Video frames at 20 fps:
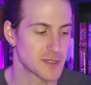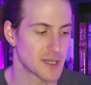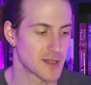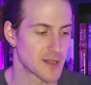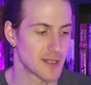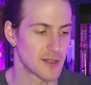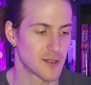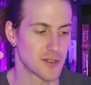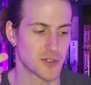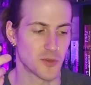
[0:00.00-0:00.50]
I
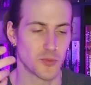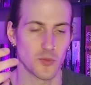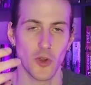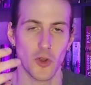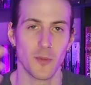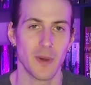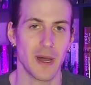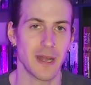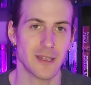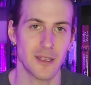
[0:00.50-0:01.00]
think there's a
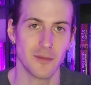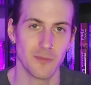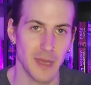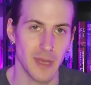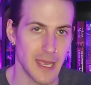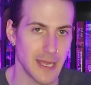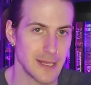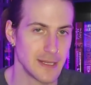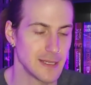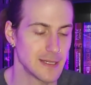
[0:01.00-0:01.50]
robot
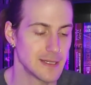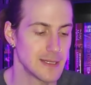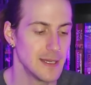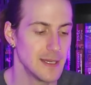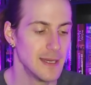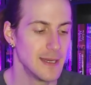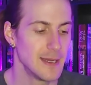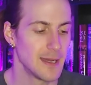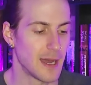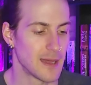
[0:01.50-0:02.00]
companion.
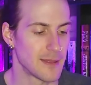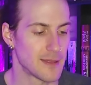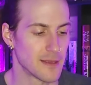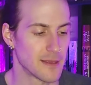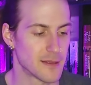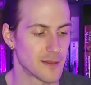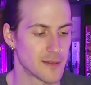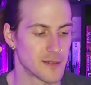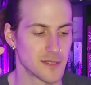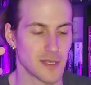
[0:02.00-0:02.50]
I
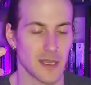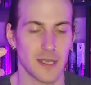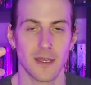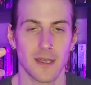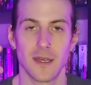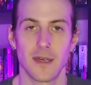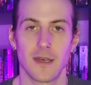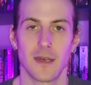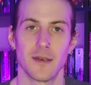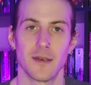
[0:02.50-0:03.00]
think there's like
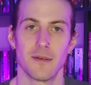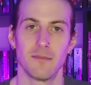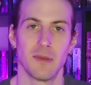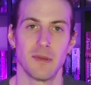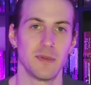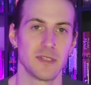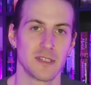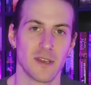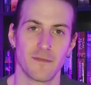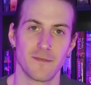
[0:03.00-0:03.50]

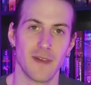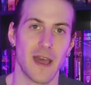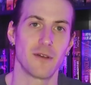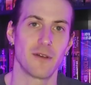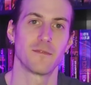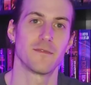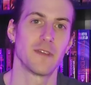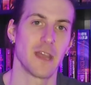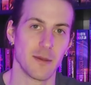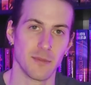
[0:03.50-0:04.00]
maybe a
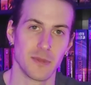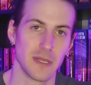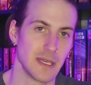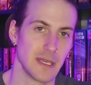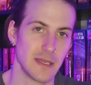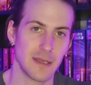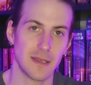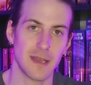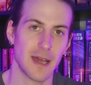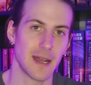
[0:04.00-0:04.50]
found
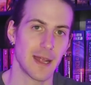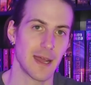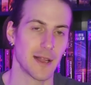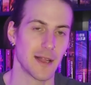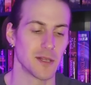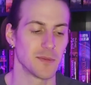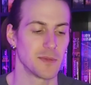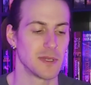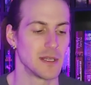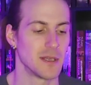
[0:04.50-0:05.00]
family kind of
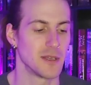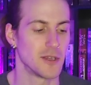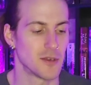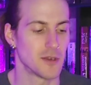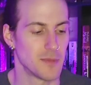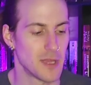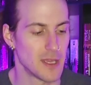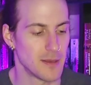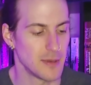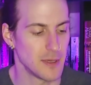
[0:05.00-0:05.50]
element in here
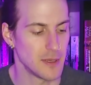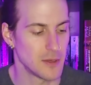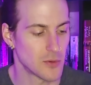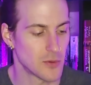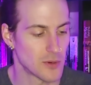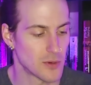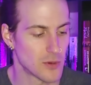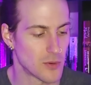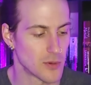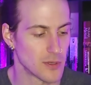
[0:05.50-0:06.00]
maybe,
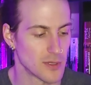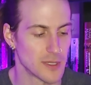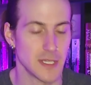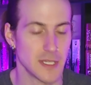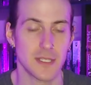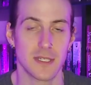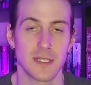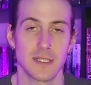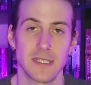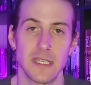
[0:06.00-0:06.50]
or at
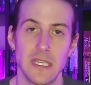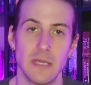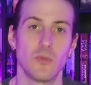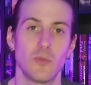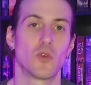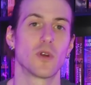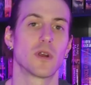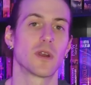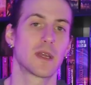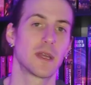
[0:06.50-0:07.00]
least a
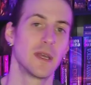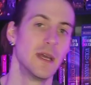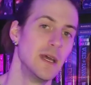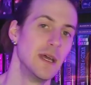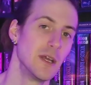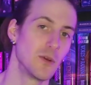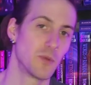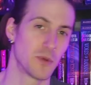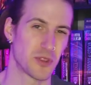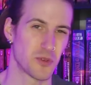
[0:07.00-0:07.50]
teamwork
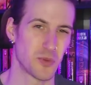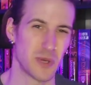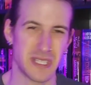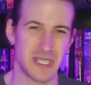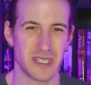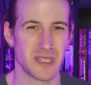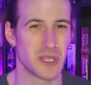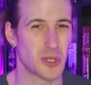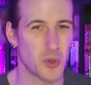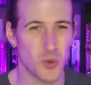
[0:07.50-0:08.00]
with the
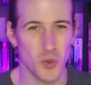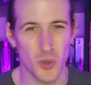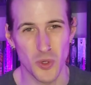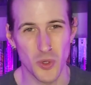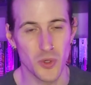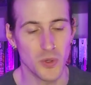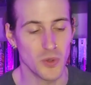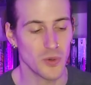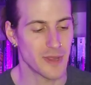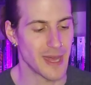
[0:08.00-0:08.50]
rest of the
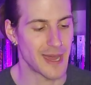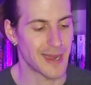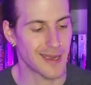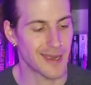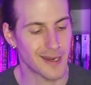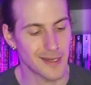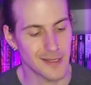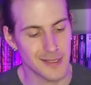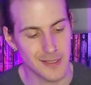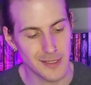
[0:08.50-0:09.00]
crew, that
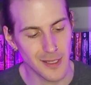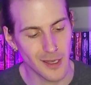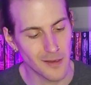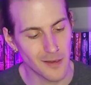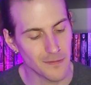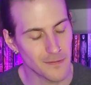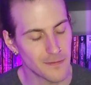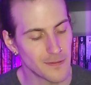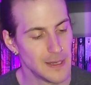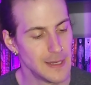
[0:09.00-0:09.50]
kind of
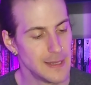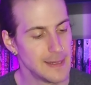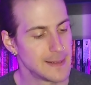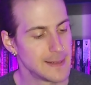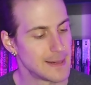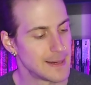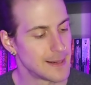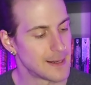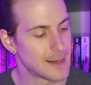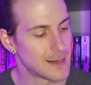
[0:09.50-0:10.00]
stuff.
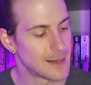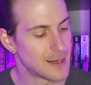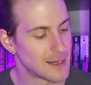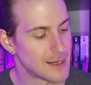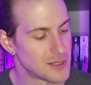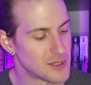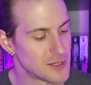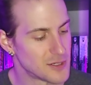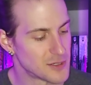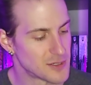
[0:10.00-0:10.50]

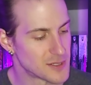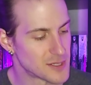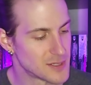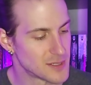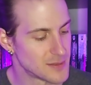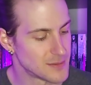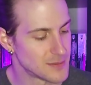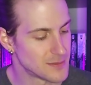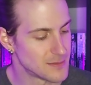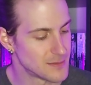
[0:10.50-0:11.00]

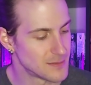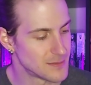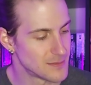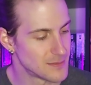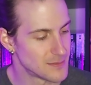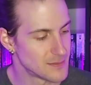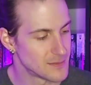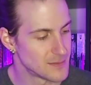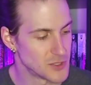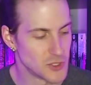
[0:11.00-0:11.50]
There's
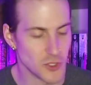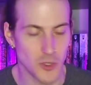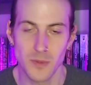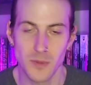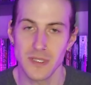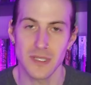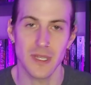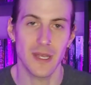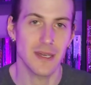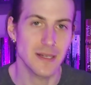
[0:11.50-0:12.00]
doom
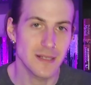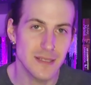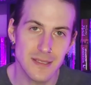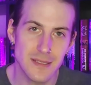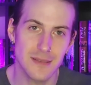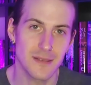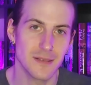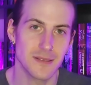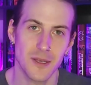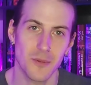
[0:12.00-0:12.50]
slugs
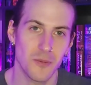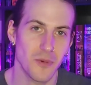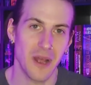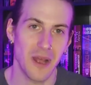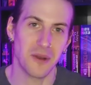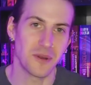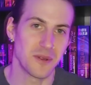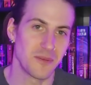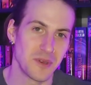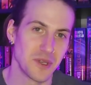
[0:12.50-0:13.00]
somewhere. I
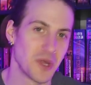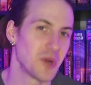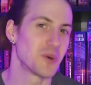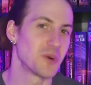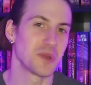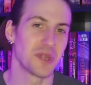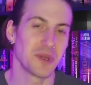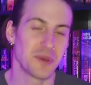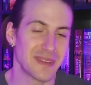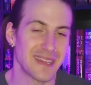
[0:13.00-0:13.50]
don't even know
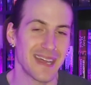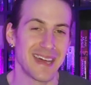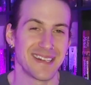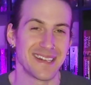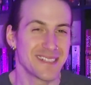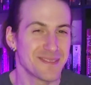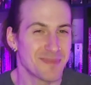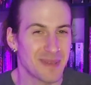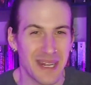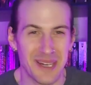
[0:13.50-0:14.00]
really what that
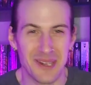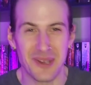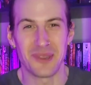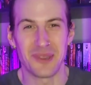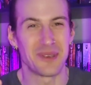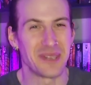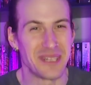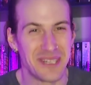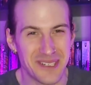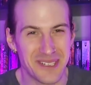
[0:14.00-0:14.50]
is, but I know
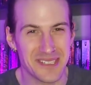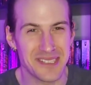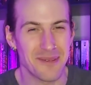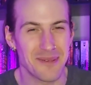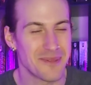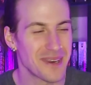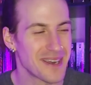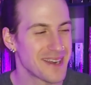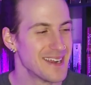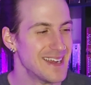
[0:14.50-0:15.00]
they're in here
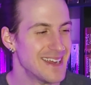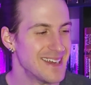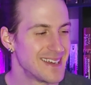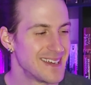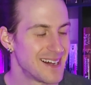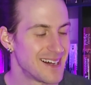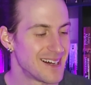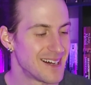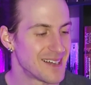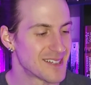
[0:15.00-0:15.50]
somewhere.
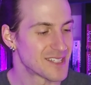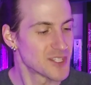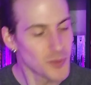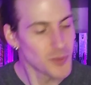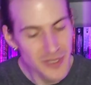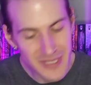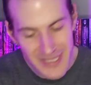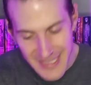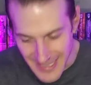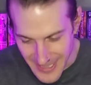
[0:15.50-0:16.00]
So
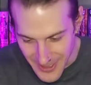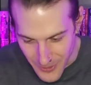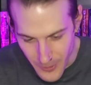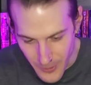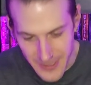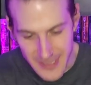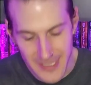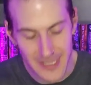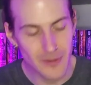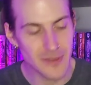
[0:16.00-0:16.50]
we'll see. We'll
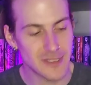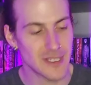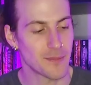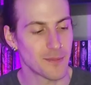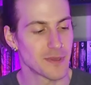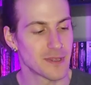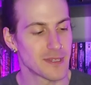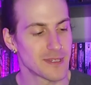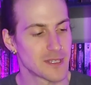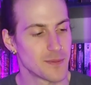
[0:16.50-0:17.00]
see what's up
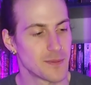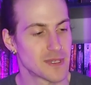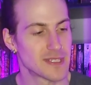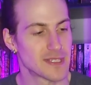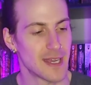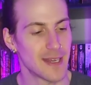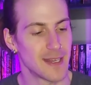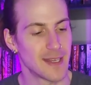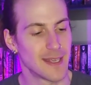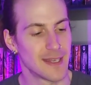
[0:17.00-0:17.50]
with this. I'm
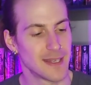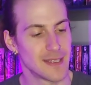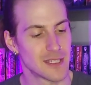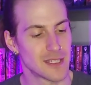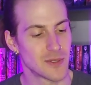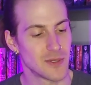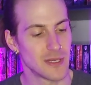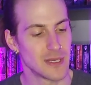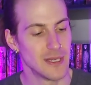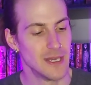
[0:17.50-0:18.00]
excited to get
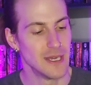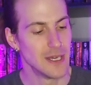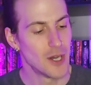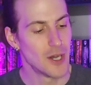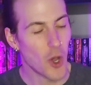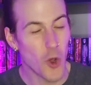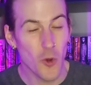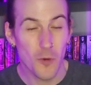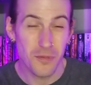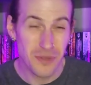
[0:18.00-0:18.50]
into it.
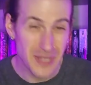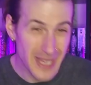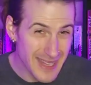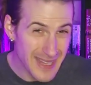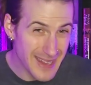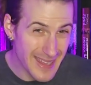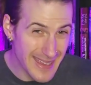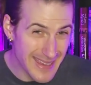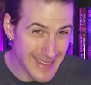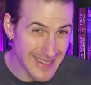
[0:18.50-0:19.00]
Hopefully I
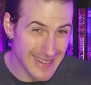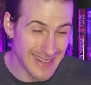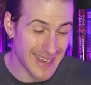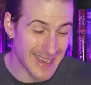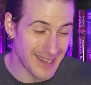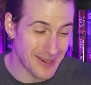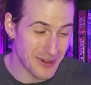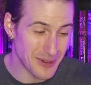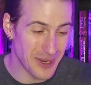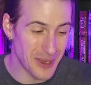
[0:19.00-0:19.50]
like it.
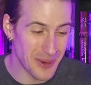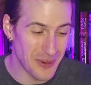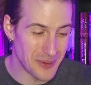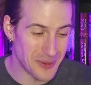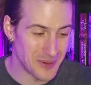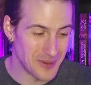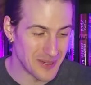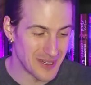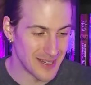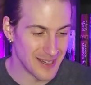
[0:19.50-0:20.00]
I don't
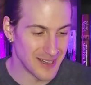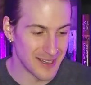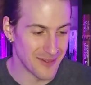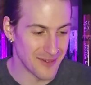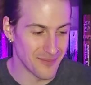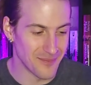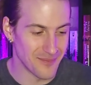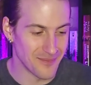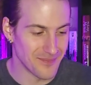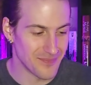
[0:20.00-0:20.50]
know.
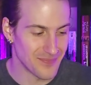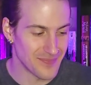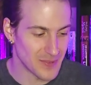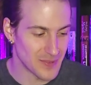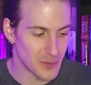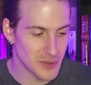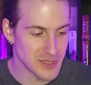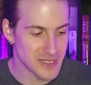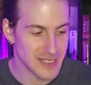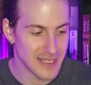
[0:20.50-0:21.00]

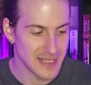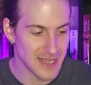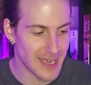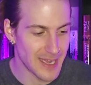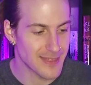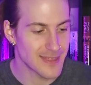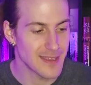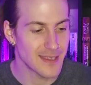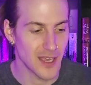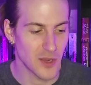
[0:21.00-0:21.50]
We'll see. I
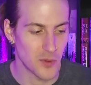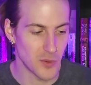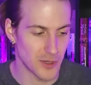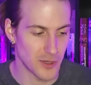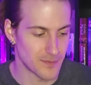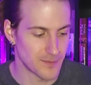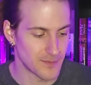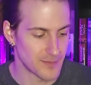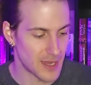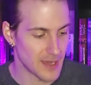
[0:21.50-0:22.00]
think I
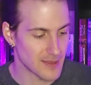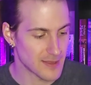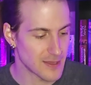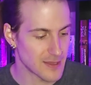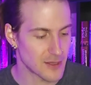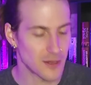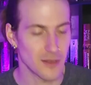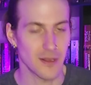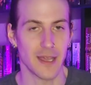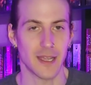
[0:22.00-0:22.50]
will. I
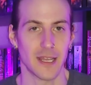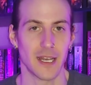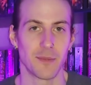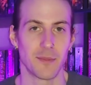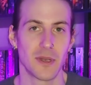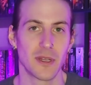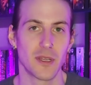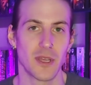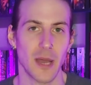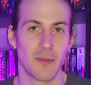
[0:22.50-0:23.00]
think I'll like it.
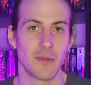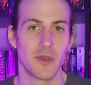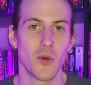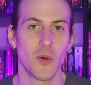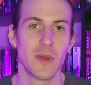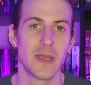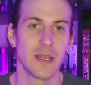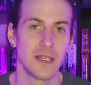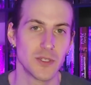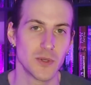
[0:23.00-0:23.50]
I'm
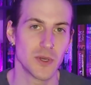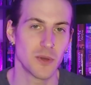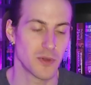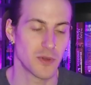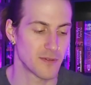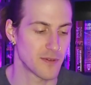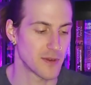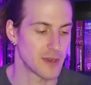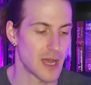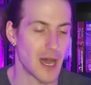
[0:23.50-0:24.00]
going into it
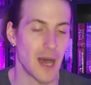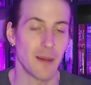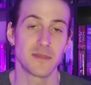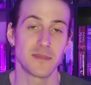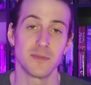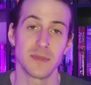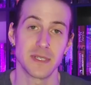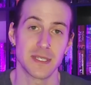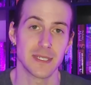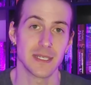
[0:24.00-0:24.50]
with a very
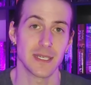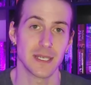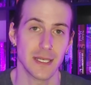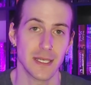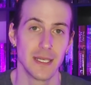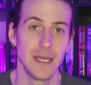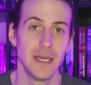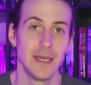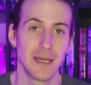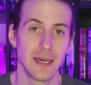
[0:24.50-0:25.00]

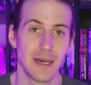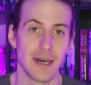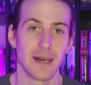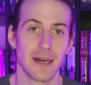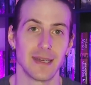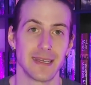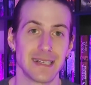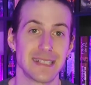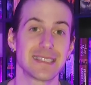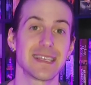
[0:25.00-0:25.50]
optimistic,
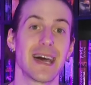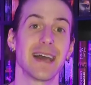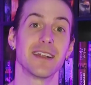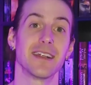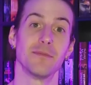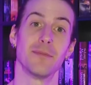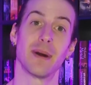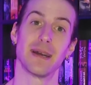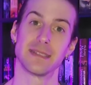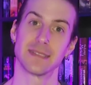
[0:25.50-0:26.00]

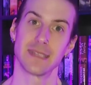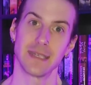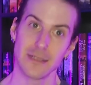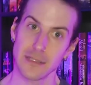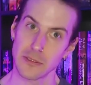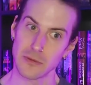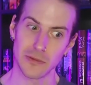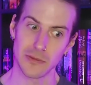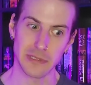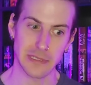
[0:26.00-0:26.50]
excited mindset.
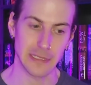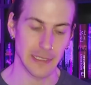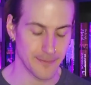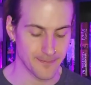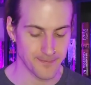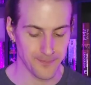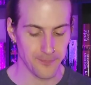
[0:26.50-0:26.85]
So we'll see.